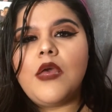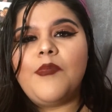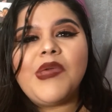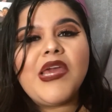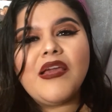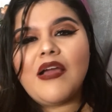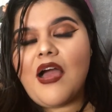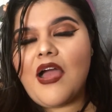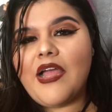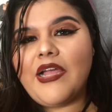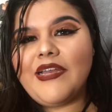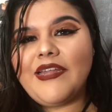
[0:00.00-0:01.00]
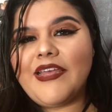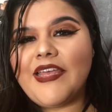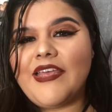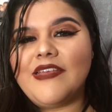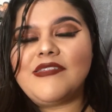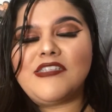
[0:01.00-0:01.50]
Being kind
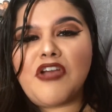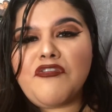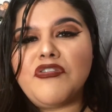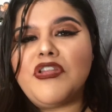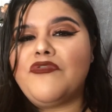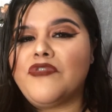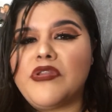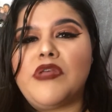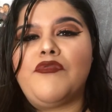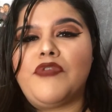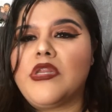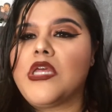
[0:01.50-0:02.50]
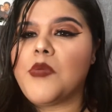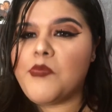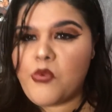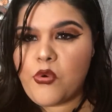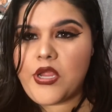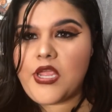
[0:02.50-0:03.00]
is definitely really, really
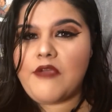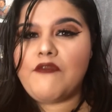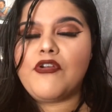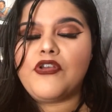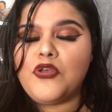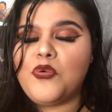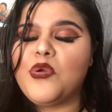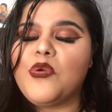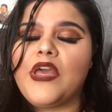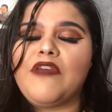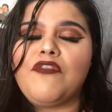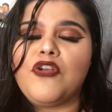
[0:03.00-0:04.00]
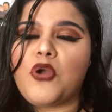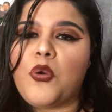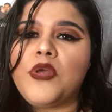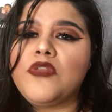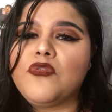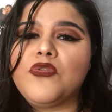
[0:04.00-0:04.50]
important for you if you're
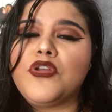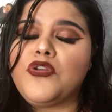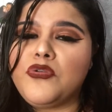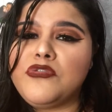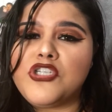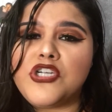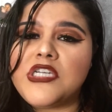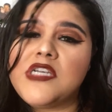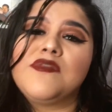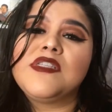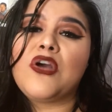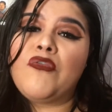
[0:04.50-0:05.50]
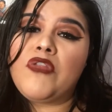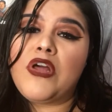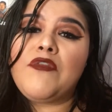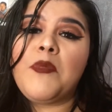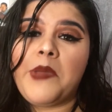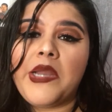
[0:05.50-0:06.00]
going through the new journey of
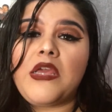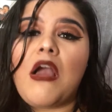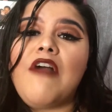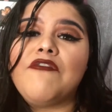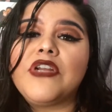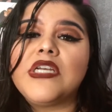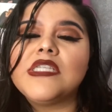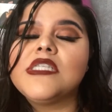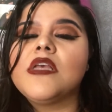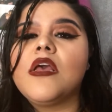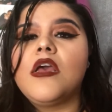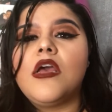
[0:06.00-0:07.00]
self-love and body confidence.